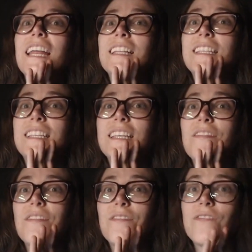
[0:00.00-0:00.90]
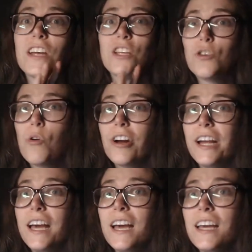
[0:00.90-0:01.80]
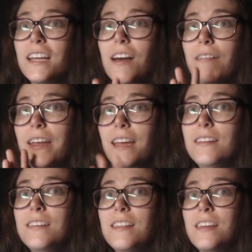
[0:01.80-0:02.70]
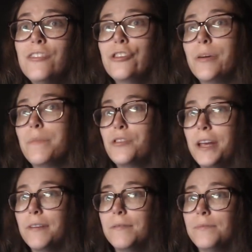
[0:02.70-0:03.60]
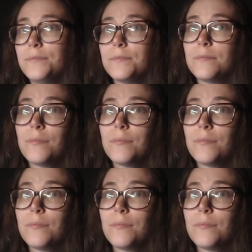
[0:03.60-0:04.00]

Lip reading: And it's Victoria going into the Egyptian.